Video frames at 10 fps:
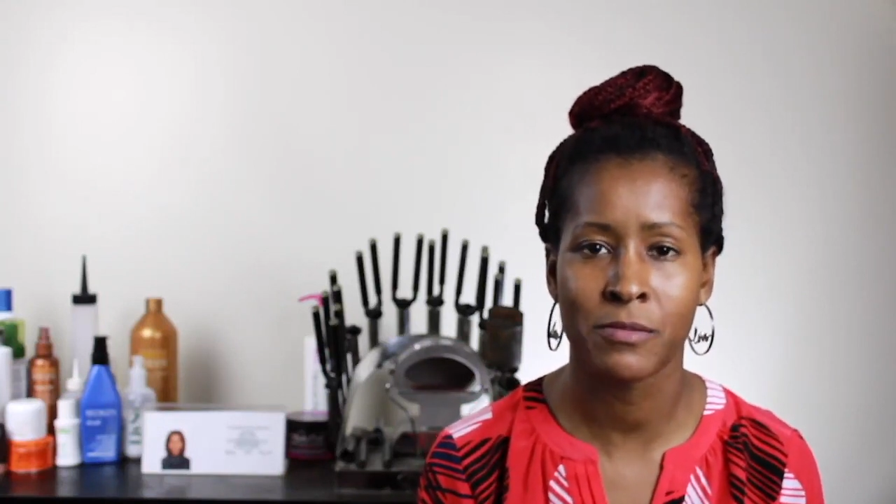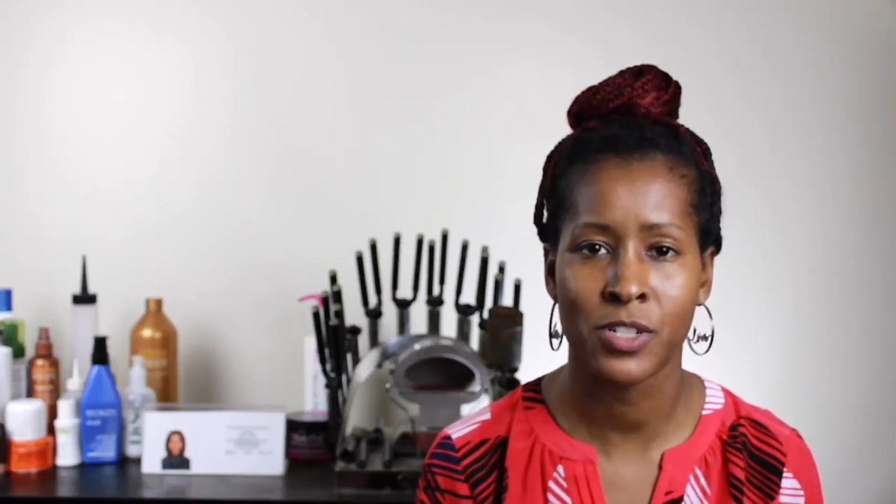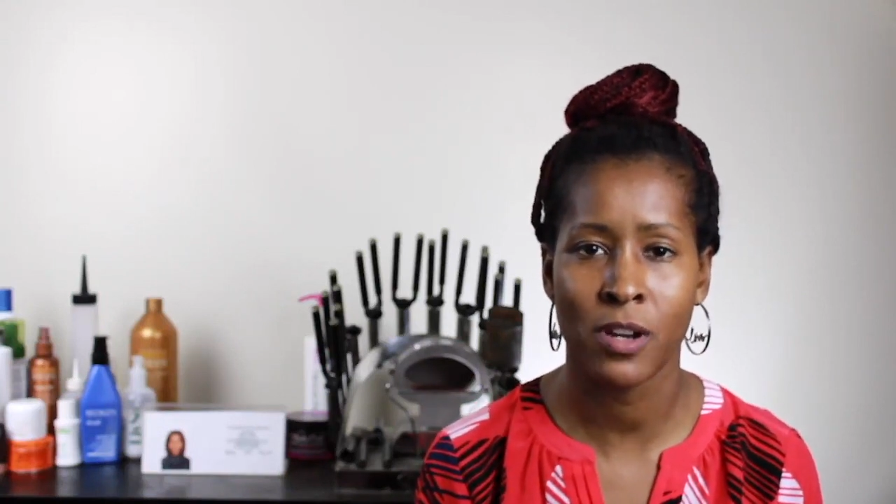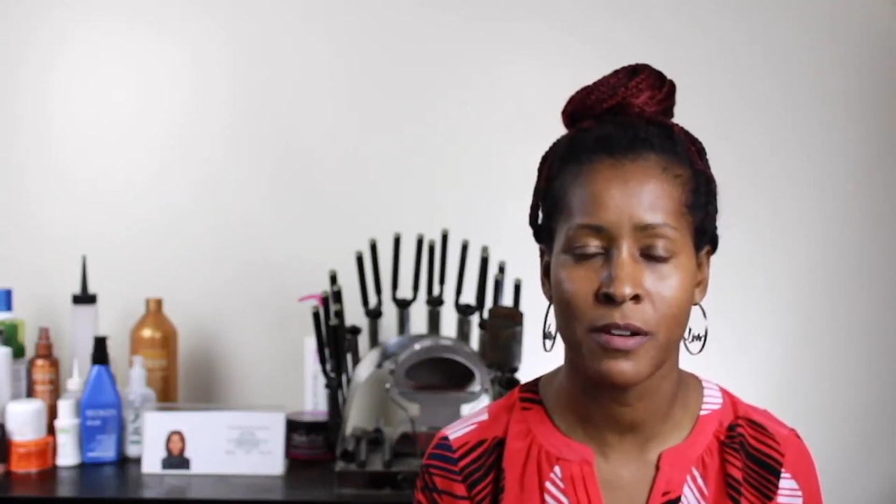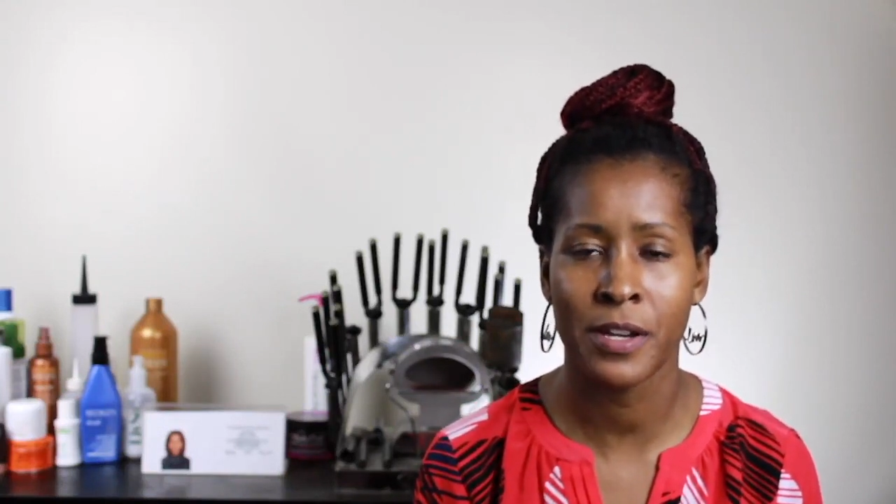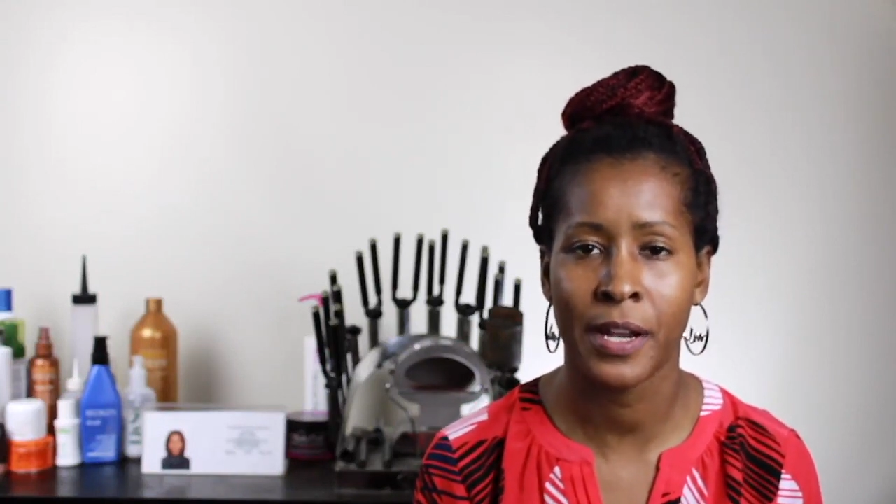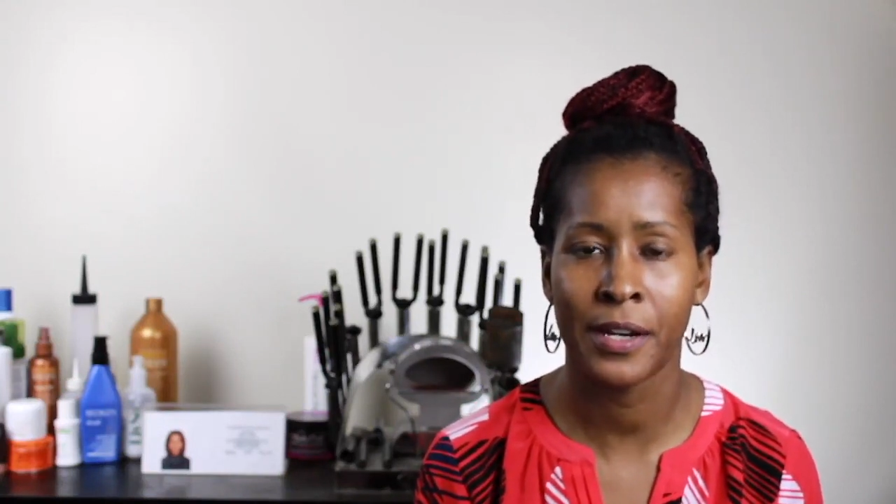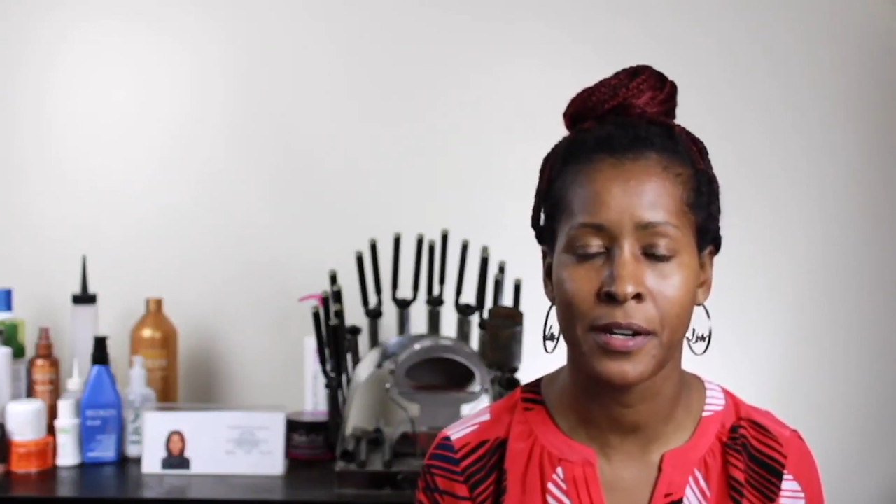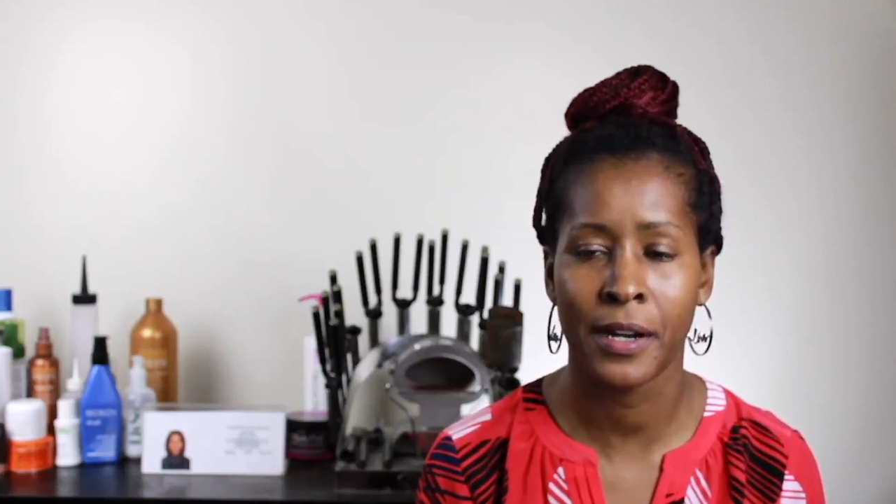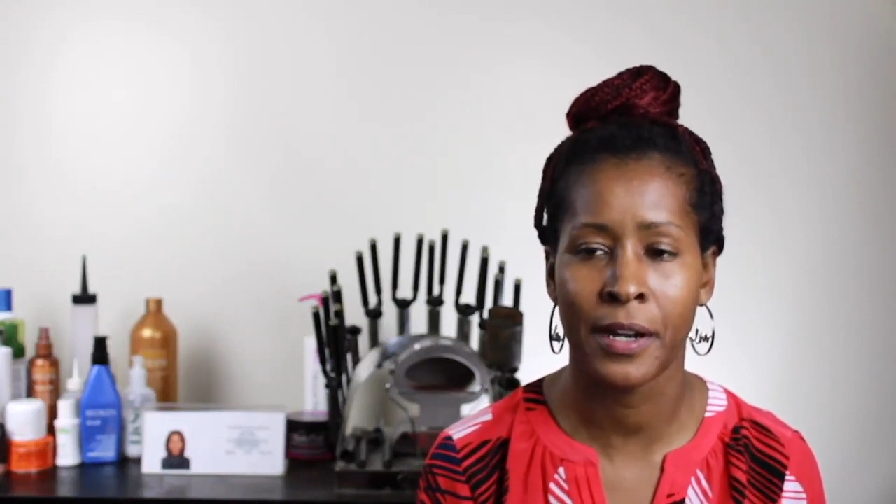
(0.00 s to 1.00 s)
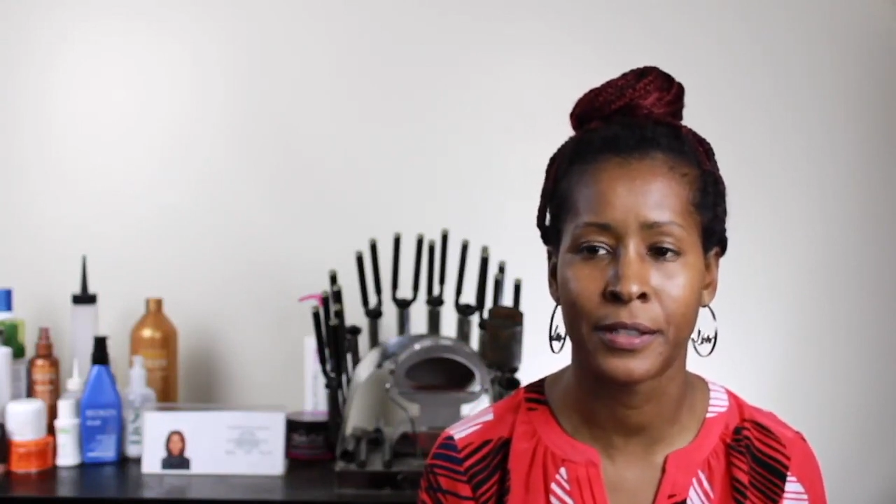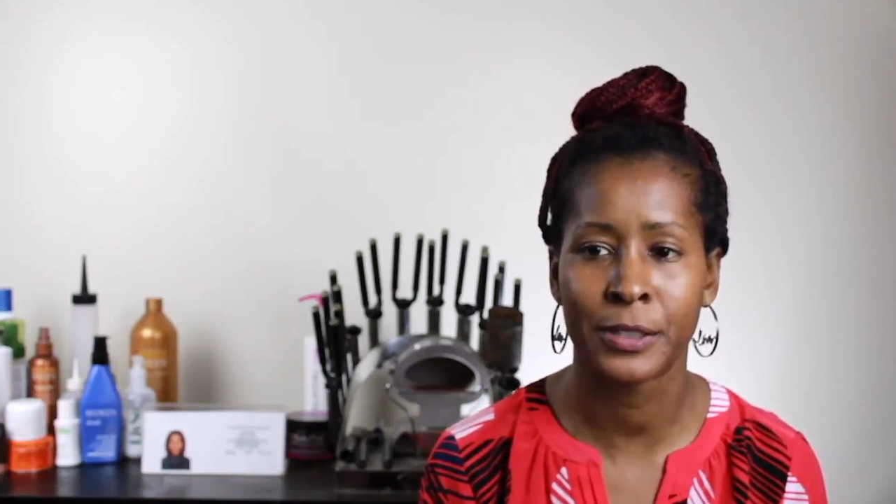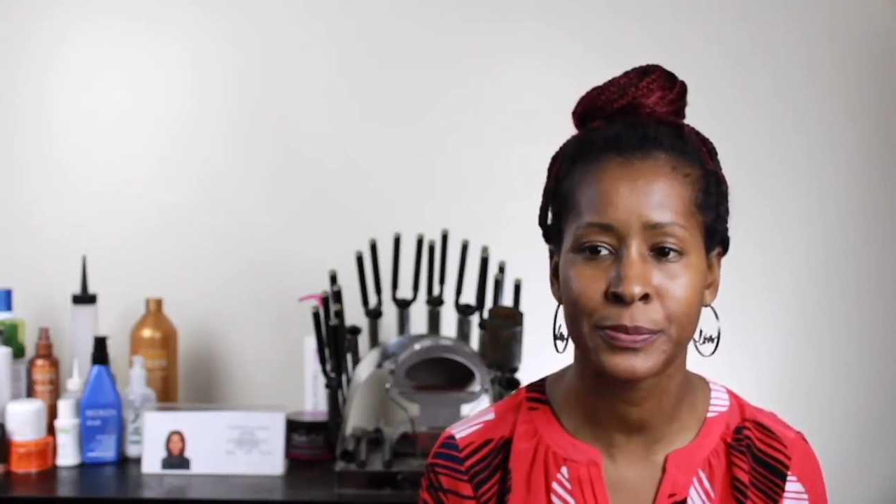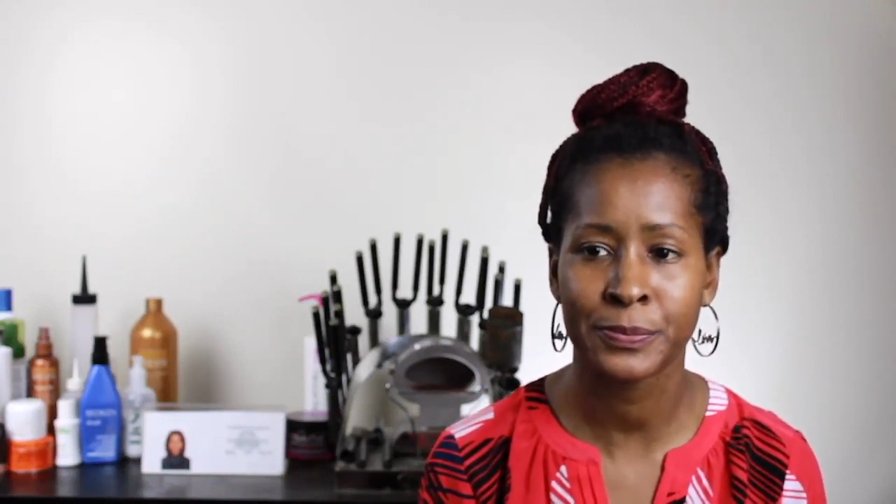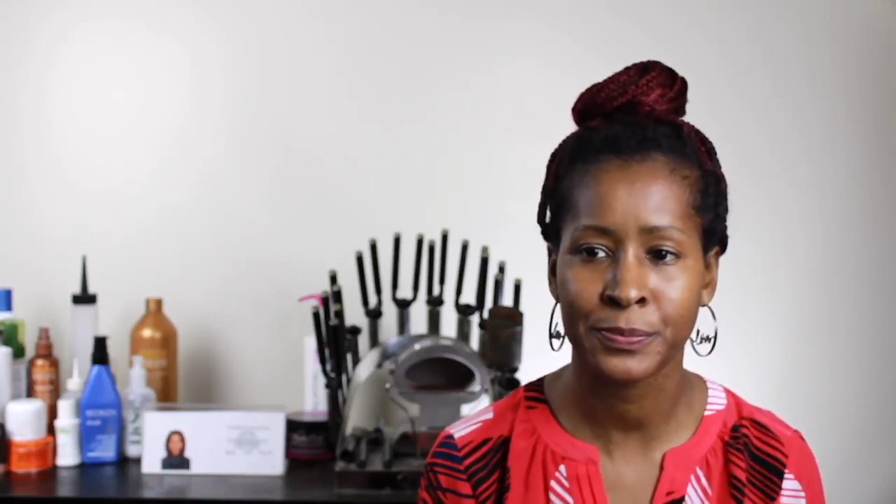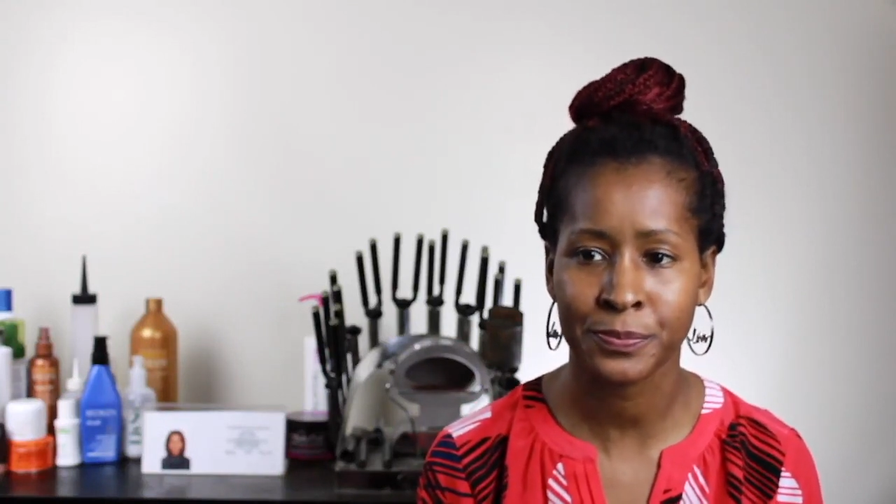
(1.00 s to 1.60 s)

which are in hair color.